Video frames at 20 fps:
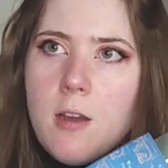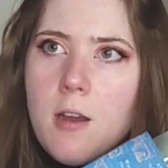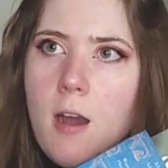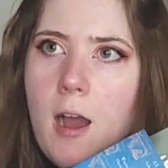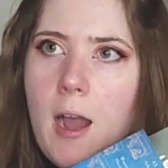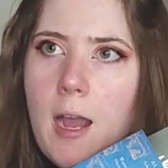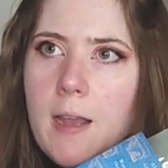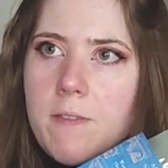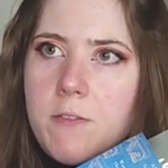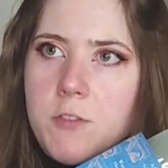
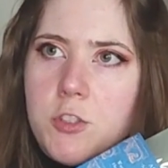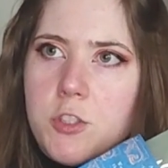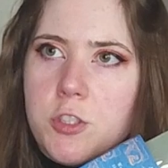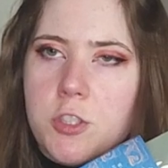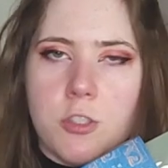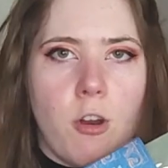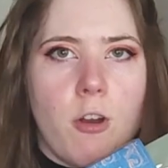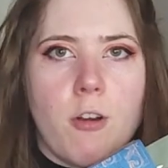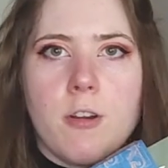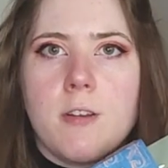I've just
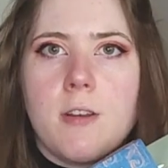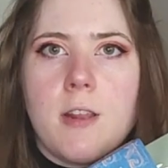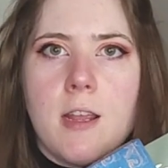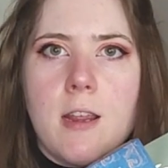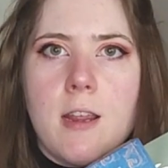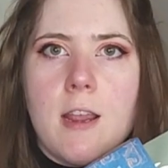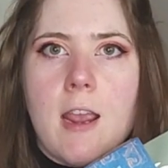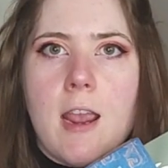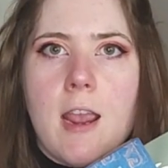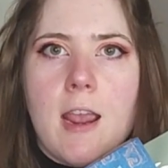started
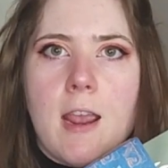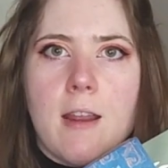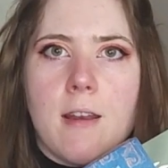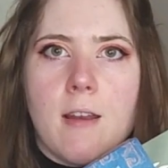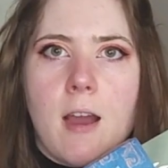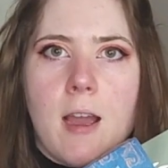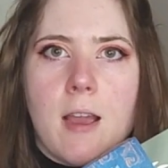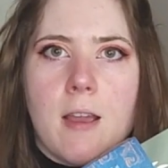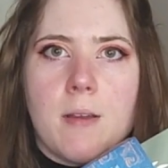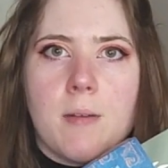it, and
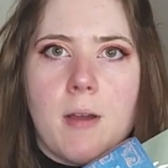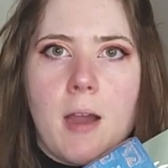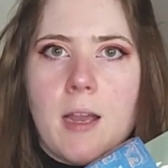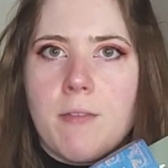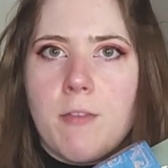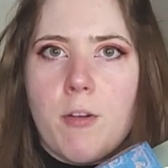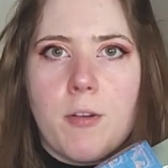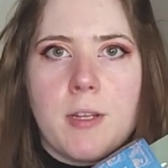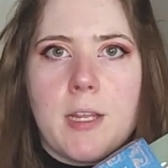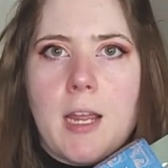I've
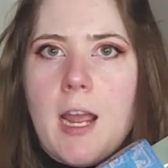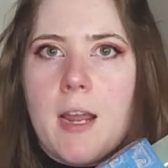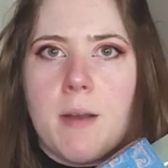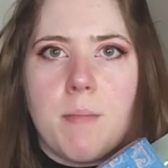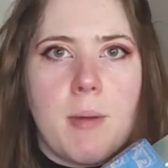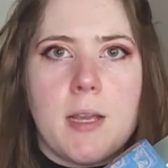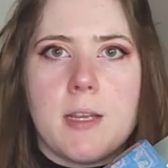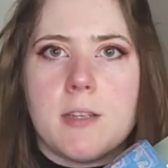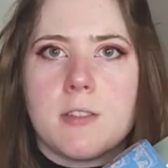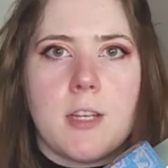already had
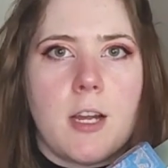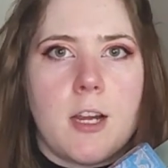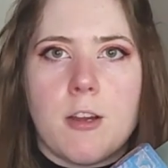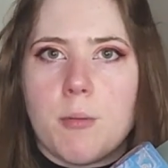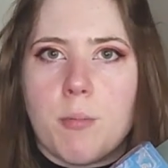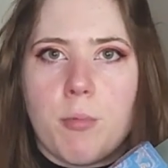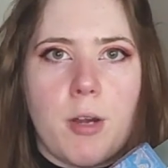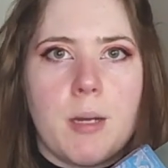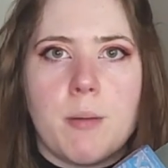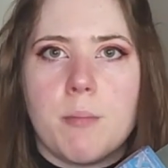my entire
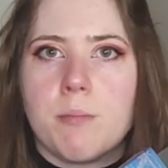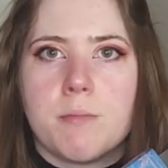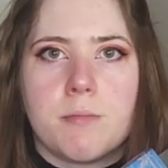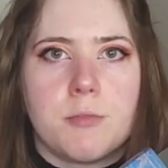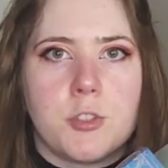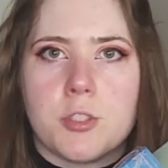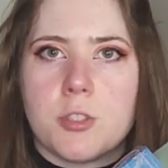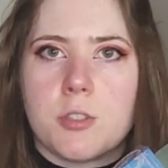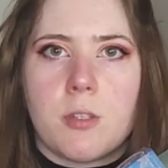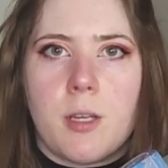brain
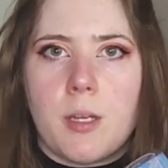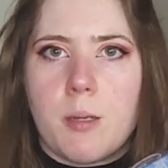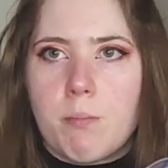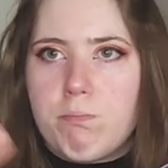just like...